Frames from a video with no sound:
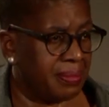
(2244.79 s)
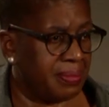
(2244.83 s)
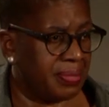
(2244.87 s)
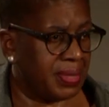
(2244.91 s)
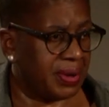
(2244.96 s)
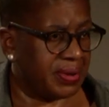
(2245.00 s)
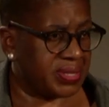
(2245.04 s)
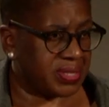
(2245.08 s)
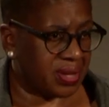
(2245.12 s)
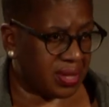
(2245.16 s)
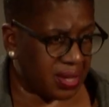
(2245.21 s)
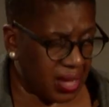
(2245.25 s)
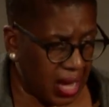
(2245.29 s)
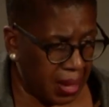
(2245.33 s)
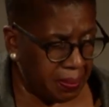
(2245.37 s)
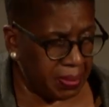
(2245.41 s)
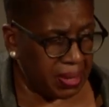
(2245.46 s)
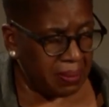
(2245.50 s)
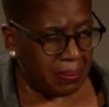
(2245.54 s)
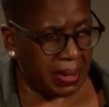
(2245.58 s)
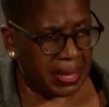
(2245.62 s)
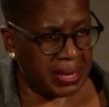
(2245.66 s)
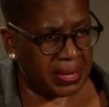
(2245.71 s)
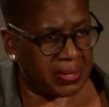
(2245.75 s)
There is a
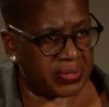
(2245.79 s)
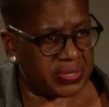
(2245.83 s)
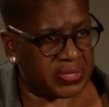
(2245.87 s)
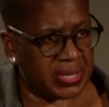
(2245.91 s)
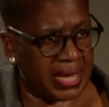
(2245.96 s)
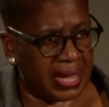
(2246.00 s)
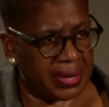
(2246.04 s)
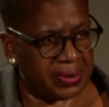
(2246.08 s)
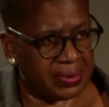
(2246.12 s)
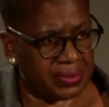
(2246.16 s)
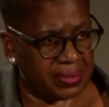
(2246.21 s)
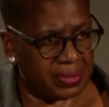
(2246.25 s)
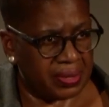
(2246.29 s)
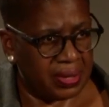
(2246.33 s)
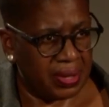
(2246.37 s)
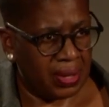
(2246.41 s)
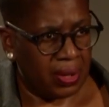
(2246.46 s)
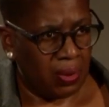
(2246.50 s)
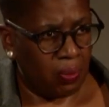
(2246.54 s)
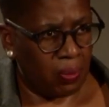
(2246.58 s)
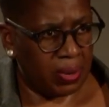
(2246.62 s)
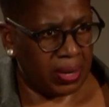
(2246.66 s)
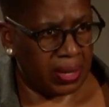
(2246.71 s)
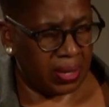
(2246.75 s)
coming medical scandal
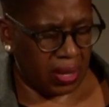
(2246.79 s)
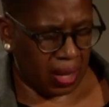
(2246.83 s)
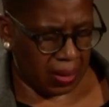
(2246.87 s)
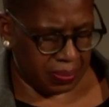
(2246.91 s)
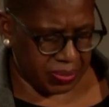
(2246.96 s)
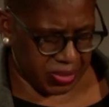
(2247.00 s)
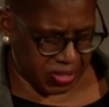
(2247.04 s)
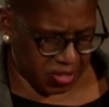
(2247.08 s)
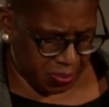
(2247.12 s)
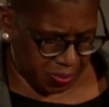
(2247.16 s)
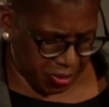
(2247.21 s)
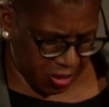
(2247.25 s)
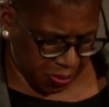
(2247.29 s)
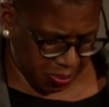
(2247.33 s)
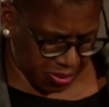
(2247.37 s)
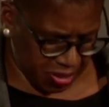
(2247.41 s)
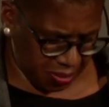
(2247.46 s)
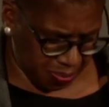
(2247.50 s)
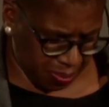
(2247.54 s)
when it comes to puberty